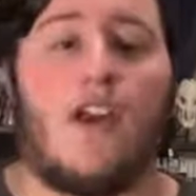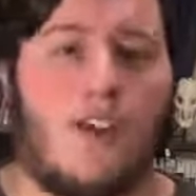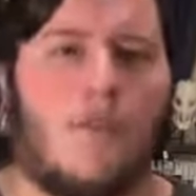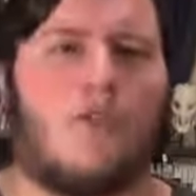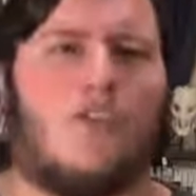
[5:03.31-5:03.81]

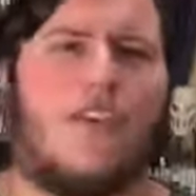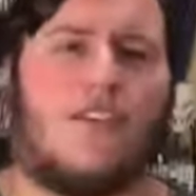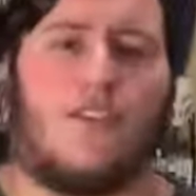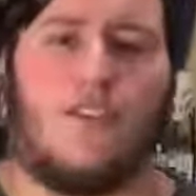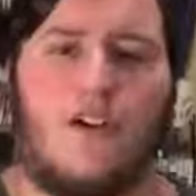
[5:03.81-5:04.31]
You most
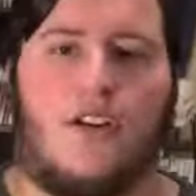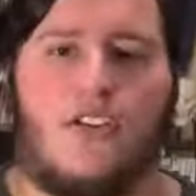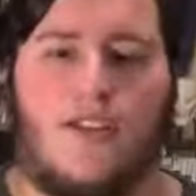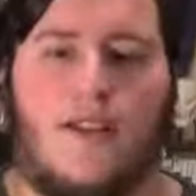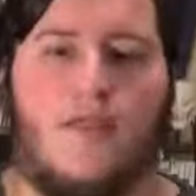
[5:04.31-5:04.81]
likely in the
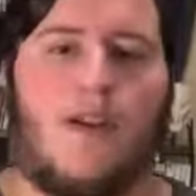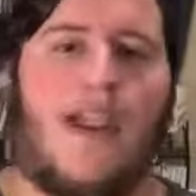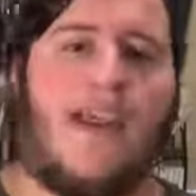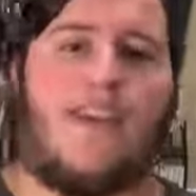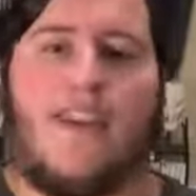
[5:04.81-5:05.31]
trailer where they
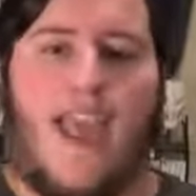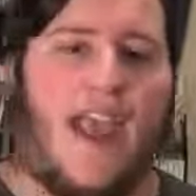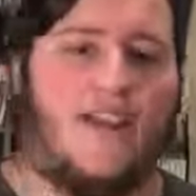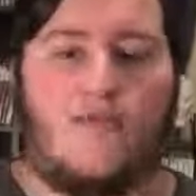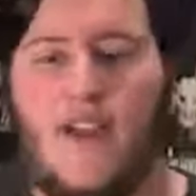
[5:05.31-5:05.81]
had the
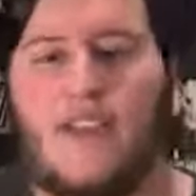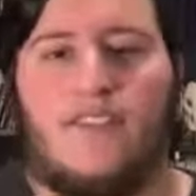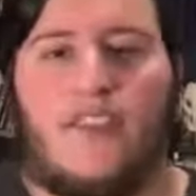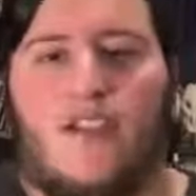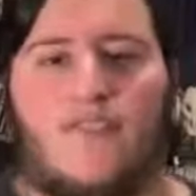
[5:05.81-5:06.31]
axe fight and
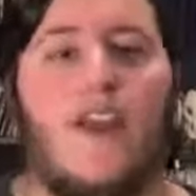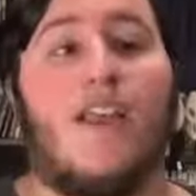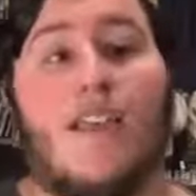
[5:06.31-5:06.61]
stuff.